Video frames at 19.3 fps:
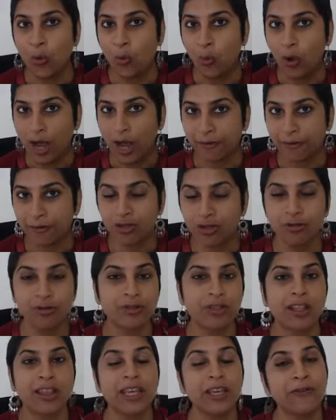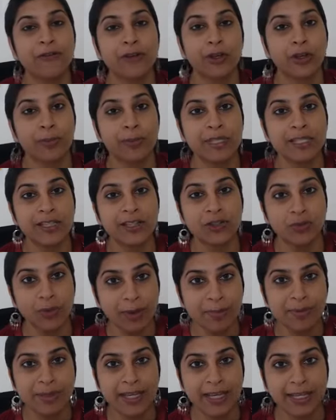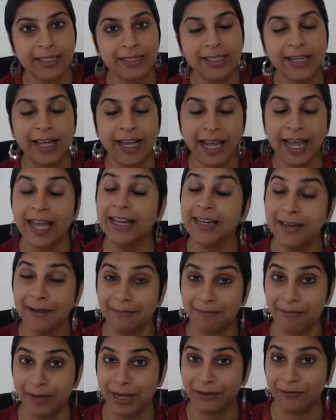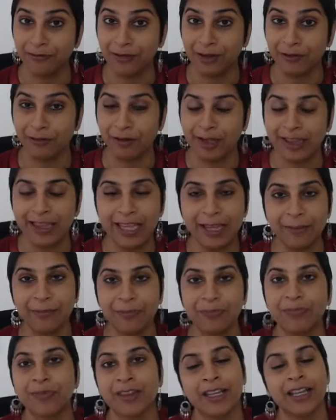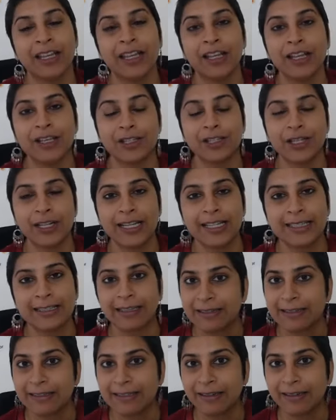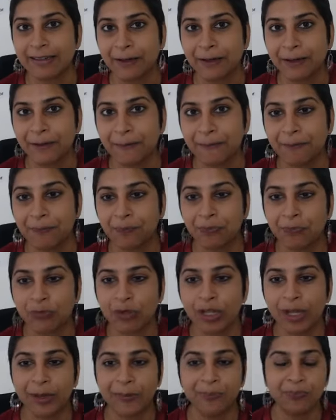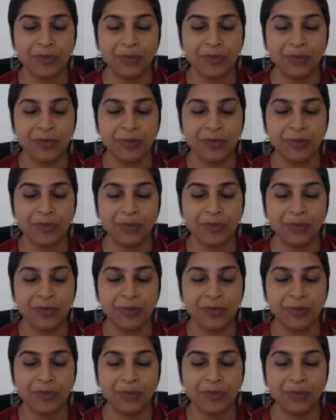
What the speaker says: How to choose a theme for your business website, and my favorite theme. So let's get started. Okay.